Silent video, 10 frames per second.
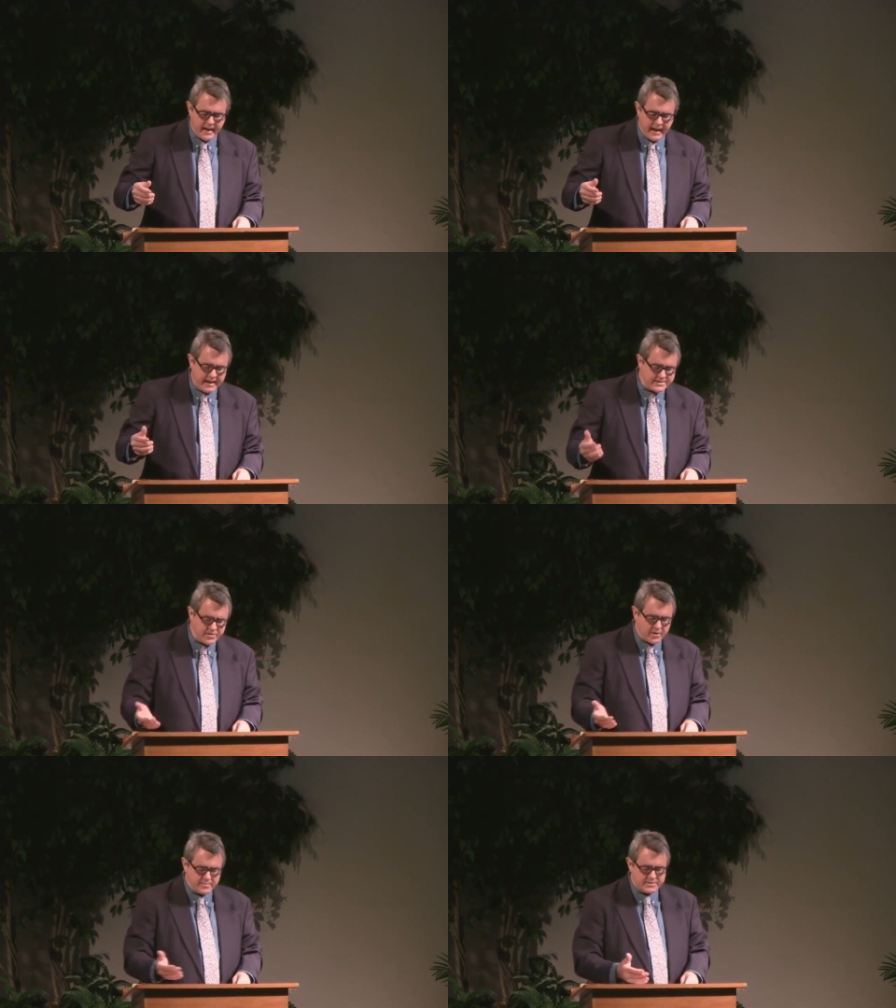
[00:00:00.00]
And
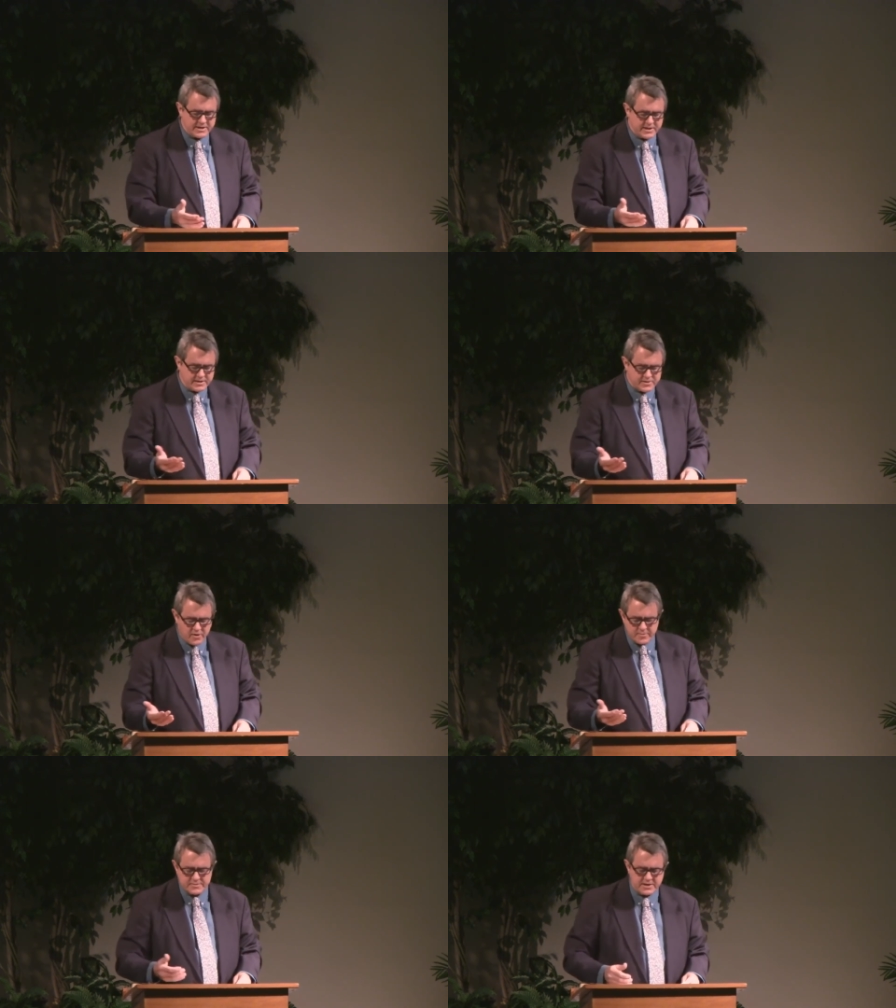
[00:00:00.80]
circumcision is
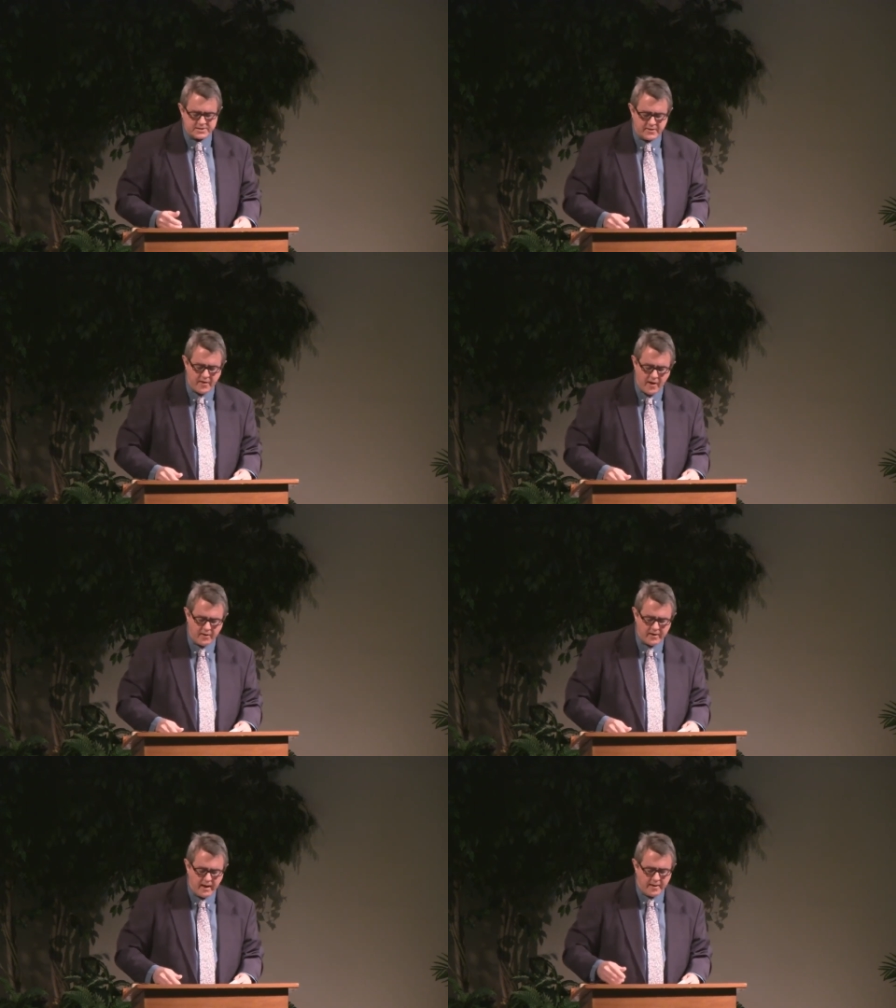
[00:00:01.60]
circumcision of the
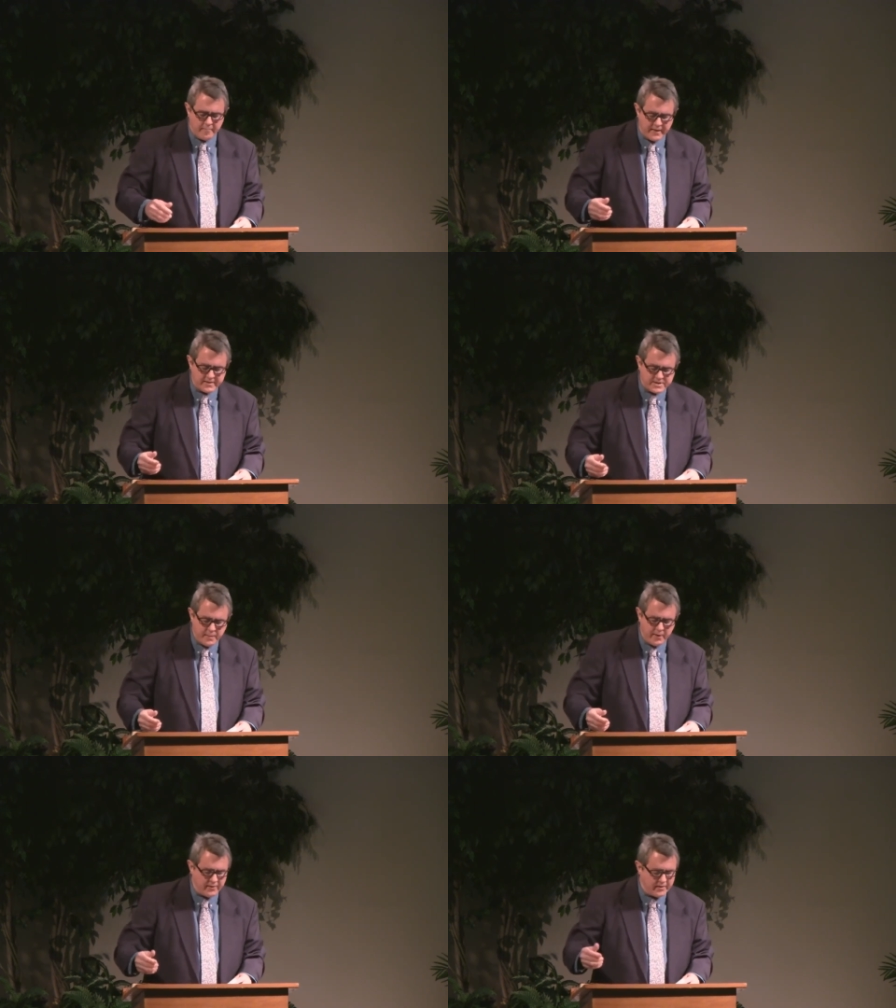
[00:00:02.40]
heart by the
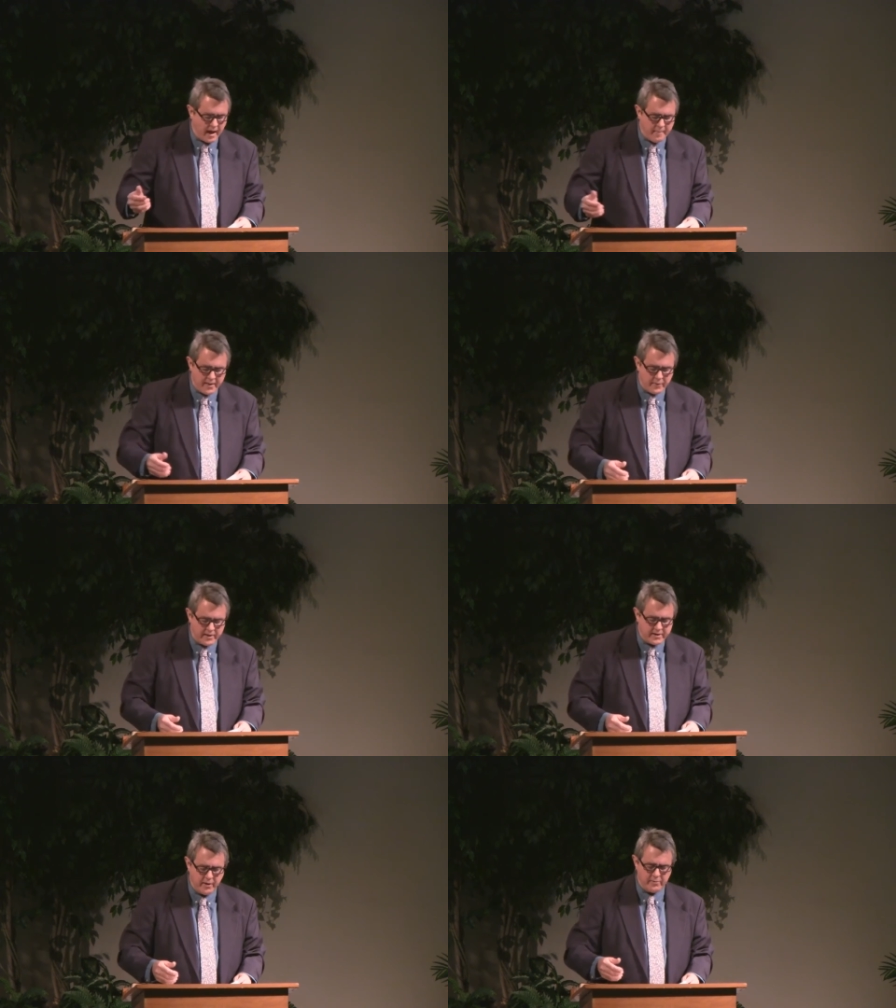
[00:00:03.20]
Spirit, not by the
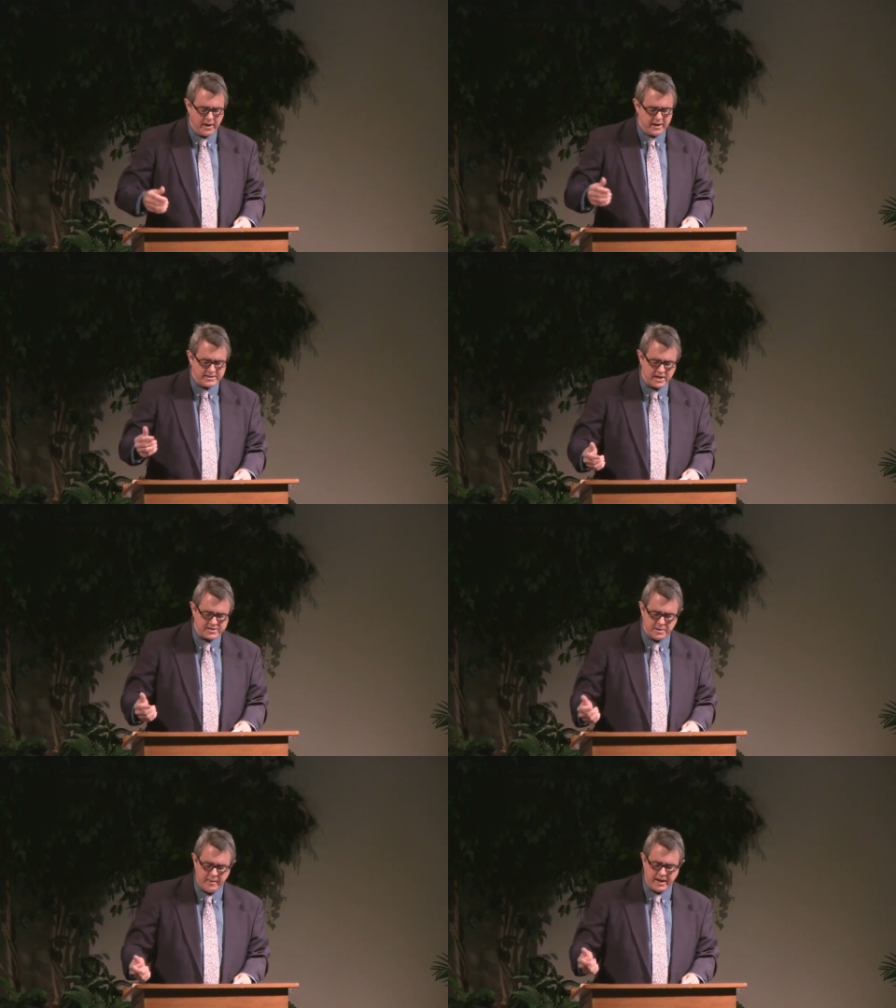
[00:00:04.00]
written code.
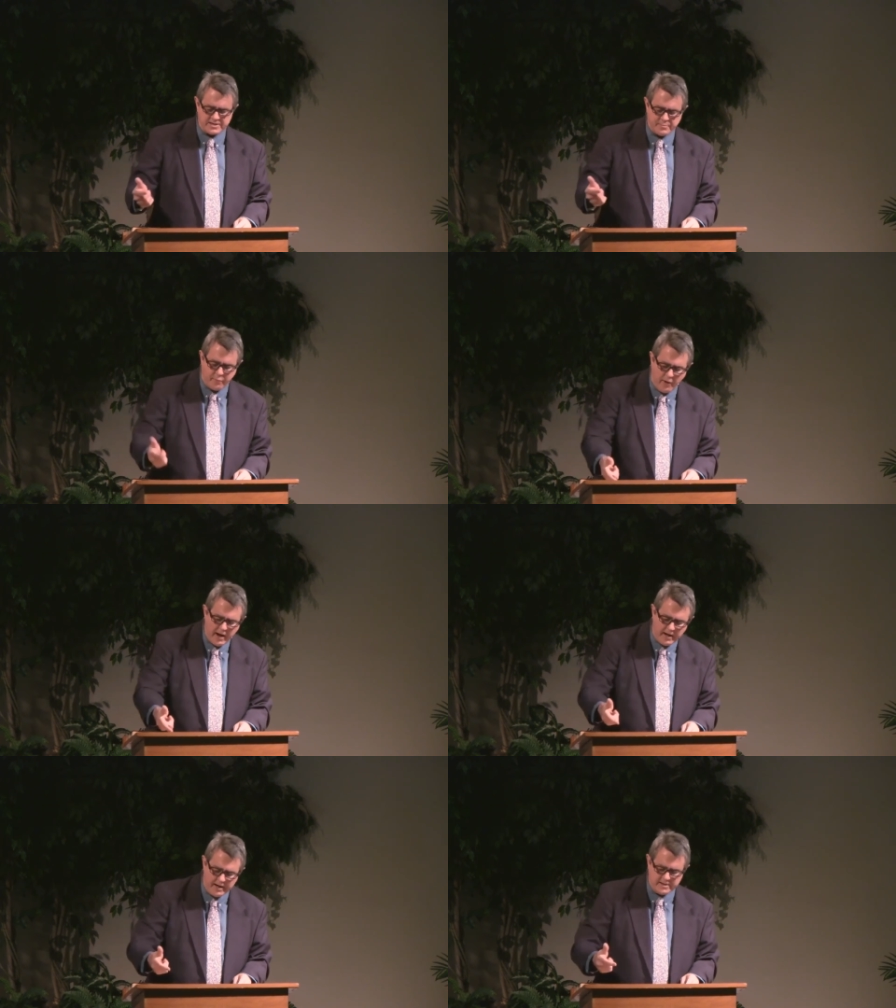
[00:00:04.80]
Such a man's
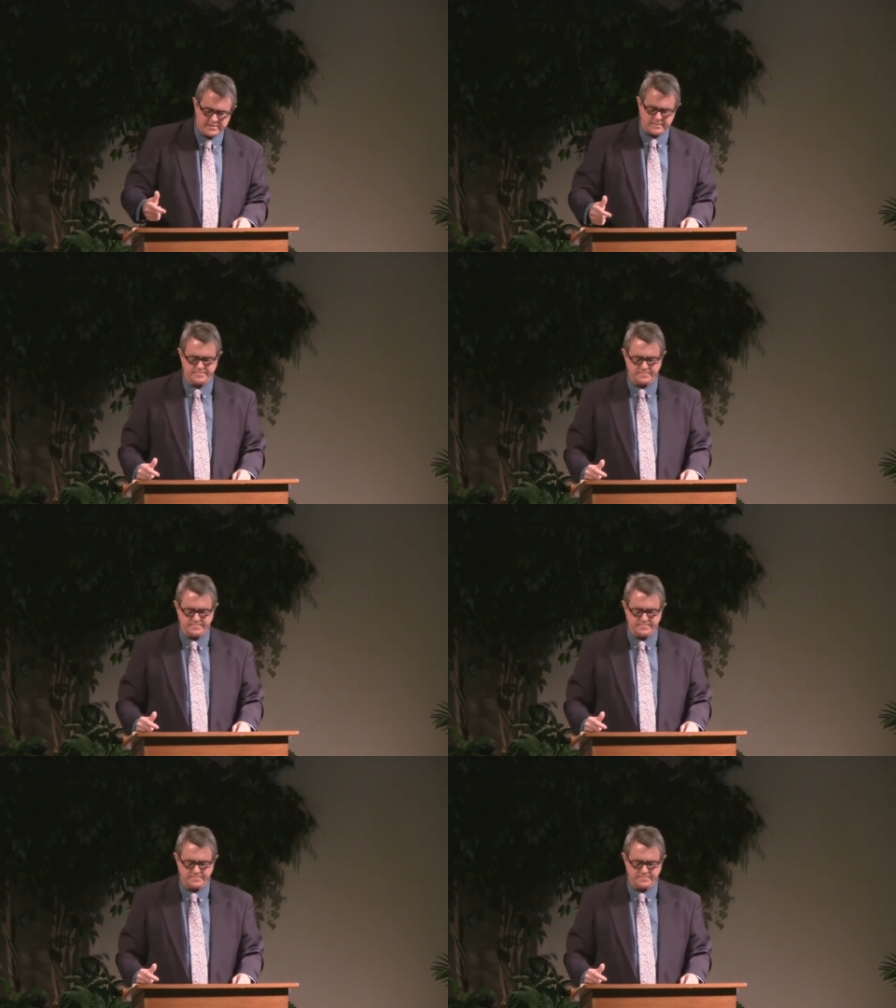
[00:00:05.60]
praise